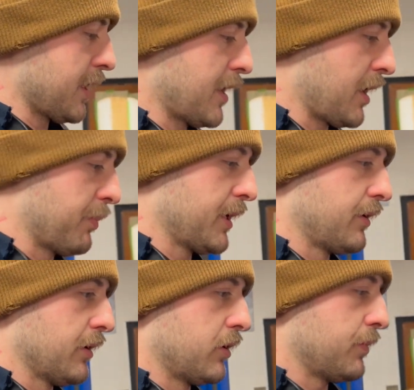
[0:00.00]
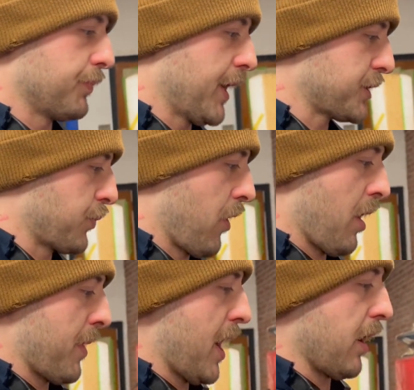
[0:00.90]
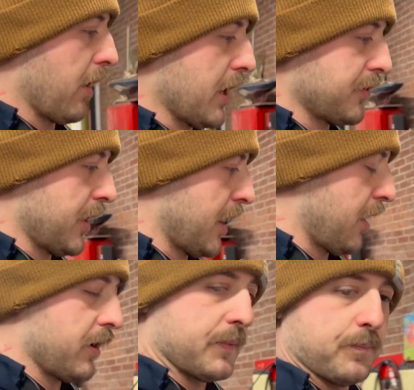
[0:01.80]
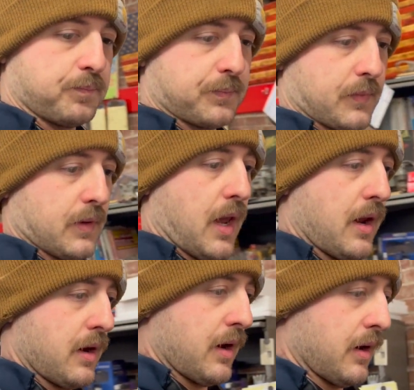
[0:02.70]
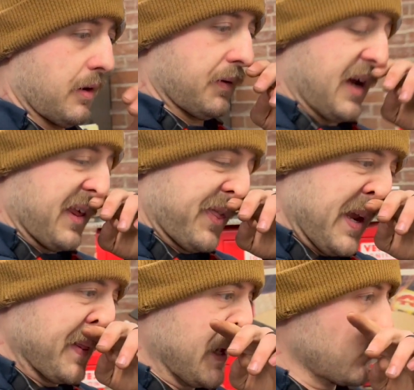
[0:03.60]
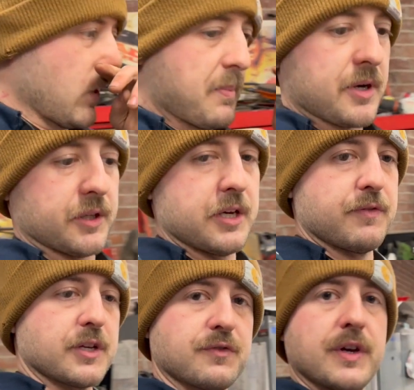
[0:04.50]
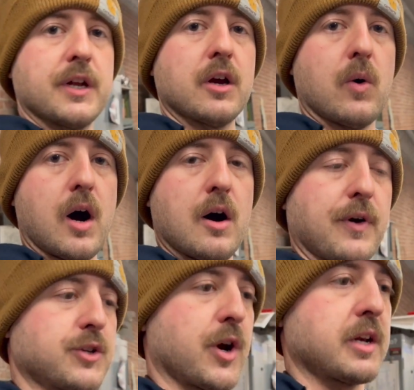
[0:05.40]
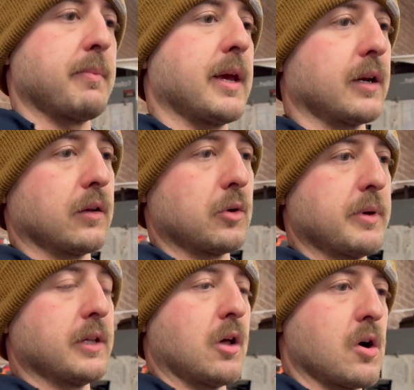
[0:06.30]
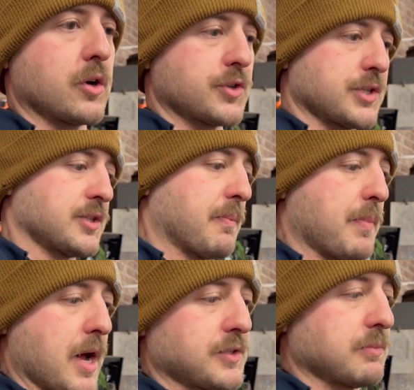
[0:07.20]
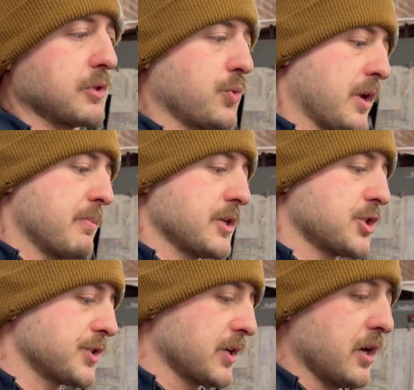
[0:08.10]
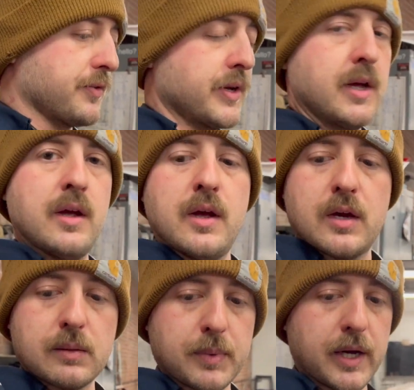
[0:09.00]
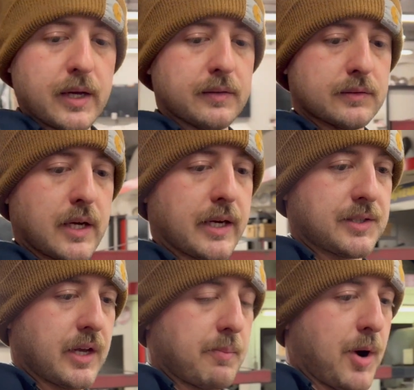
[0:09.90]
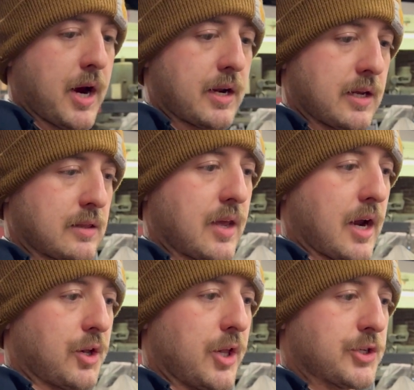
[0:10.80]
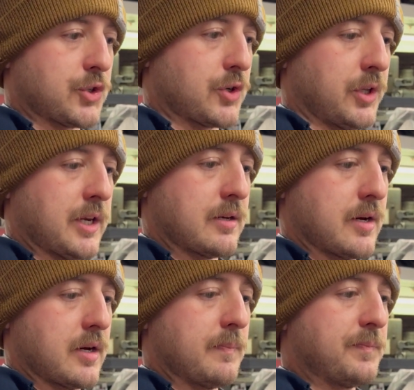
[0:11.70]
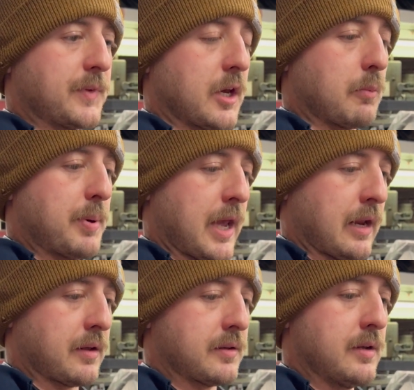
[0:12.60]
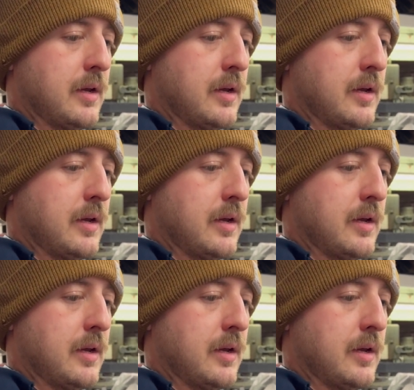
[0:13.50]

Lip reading: not a big deal. That's where I'm at right there. And I think that's where I'm going to leave this video off. I tried to make it a little bit longer since I'm bouncing between a bunch of stuff. But like I said, I'm probably going to get that cluster cleaned up and painted